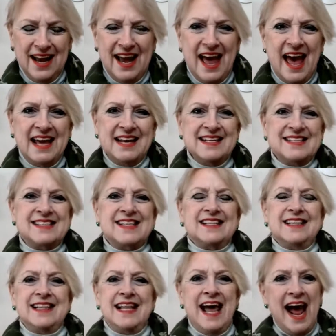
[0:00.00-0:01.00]
and it's the
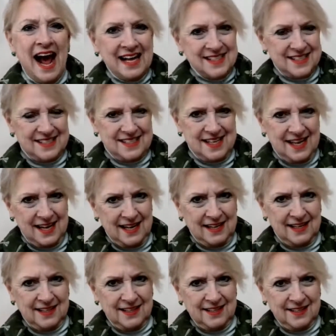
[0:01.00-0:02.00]
last
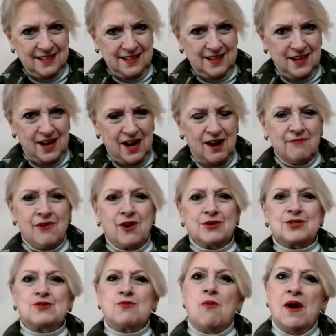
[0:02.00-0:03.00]
day of our
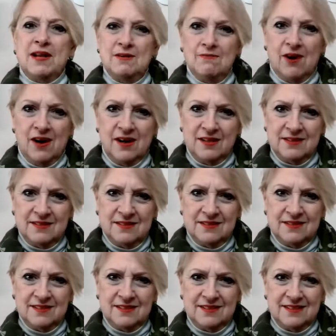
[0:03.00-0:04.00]
21
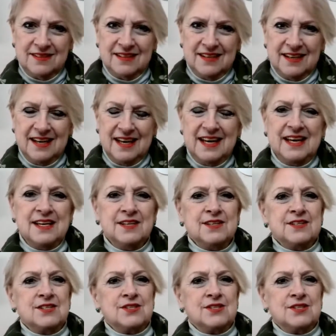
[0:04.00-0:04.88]
in